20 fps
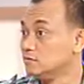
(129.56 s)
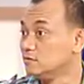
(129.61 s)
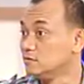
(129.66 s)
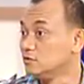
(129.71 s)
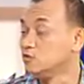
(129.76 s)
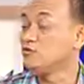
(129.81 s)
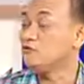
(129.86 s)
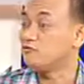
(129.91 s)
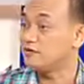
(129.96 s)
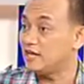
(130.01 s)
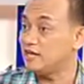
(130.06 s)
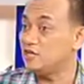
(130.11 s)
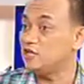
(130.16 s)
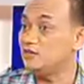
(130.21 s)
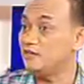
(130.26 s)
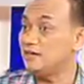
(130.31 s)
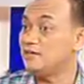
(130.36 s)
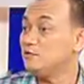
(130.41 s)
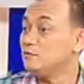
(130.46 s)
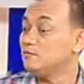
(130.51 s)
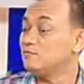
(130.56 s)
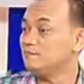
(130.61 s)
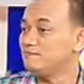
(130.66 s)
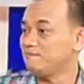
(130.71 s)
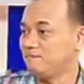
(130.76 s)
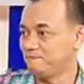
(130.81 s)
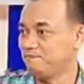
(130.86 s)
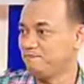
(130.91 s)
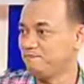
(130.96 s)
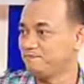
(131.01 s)

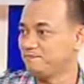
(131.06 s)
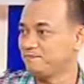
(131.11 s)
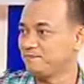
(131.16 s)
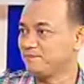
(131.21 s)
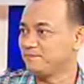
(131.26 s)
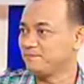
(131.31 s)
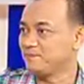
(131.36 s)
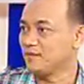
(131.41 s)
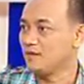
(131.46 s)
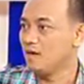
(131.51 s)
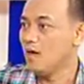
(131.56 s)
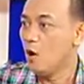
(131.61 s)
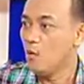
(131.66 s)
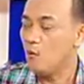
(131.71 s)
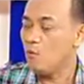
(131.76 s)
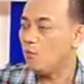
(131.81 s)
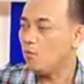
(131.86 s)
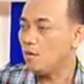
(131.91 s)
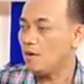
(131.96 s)
The name one, like the